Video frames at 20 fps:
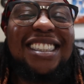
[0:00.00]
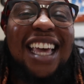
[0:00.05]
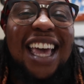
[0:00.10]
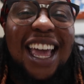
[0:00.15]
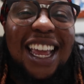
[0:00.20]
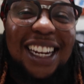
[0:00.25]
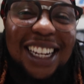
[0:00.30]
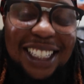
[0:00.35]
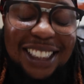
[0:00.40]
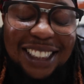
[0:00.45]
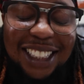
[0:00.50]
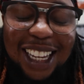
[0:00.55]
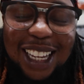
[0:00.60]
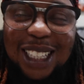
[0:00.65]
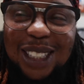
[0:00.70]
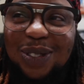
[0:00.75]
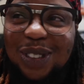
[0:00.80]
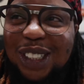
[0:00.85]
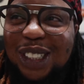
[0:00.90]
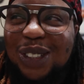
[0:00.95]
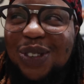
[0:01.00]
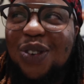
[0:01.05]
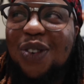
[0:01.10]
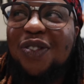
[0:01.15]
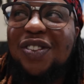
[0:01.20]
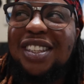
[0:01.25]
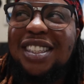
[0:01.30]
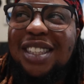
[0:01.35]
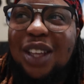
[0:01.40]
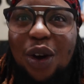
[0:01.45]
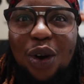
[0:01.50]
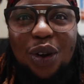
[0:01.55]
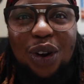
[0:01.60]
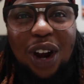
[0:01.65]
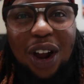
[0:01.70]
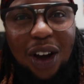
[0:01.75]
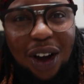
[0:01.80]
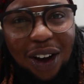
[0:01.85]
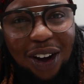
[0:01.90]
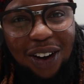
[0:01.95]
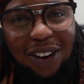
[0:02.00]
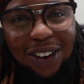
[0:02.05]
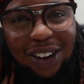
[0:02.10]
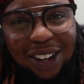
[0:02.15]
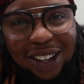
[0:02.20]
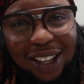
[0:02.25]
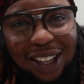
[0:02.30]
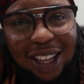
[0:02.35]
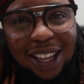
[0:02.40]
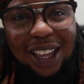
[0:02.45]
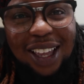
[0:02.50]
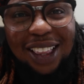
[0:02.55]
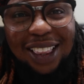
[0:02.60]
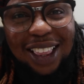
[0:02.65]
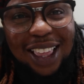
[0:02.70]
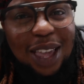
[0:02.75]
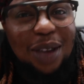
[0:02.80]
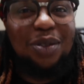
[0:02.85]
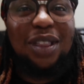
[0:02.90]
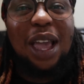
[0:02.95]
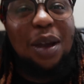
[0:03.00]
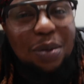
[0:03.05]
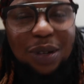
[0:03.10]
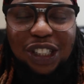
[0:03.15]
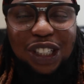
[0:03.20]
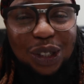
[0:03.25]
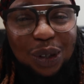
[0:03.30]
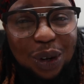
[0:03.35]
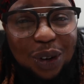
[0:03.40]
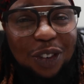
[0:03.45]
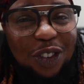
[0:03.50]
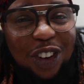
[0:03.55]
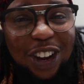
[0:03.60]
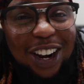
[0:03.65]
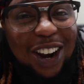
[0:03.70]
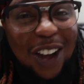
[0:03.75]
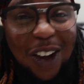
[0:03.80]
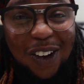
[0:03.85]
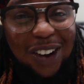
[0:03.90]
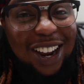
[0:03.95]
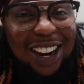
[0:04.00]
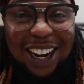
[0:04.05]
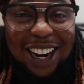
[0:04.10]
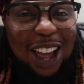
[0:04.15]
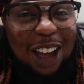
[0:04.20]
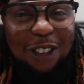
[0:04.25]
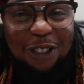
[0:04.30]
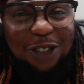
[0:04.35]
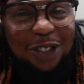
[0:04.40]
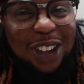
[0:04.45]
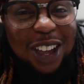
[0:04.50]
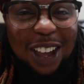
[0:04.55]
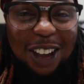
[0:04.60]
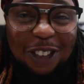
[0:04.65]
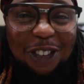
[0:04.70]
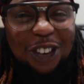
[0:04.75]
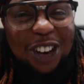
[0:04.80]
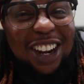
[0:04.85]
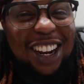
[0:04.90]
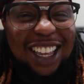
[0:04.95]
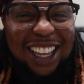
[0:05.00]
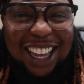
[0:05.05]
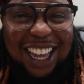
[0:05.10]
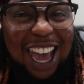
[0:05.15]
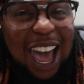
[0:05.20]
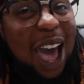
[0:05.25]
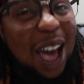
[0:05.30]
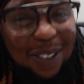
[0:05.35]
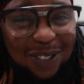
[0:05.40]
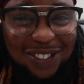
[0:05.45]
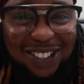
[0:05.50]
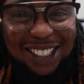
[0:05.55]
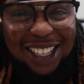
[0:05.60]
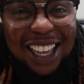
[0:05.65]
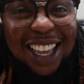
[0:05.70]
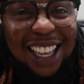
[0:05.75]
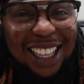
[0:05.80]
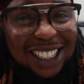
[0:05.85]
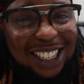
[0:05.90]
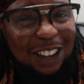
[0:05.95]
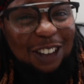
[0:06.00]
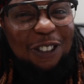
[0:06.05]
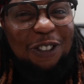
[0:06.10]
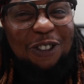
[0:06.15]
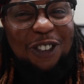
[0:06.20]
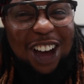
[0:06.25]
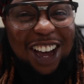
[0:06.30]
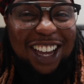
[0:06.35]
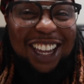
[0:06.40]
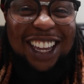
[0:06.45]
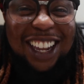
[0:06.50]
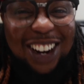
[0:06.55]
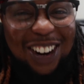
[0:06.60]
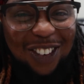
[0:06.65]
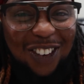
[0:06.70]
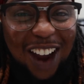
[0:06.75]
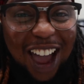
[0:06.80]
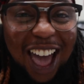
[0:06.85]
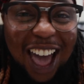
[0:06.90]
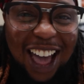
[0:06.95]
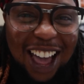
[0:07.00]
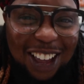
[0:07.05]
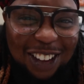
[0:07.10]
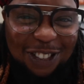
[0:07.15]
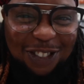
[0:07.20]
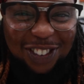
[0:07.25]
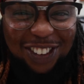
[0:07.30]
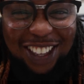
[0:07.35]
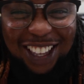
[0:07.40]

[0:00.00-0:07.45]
said, these niggas was shooting for so long. They were shooting for long enough for the cops to fucking arrive.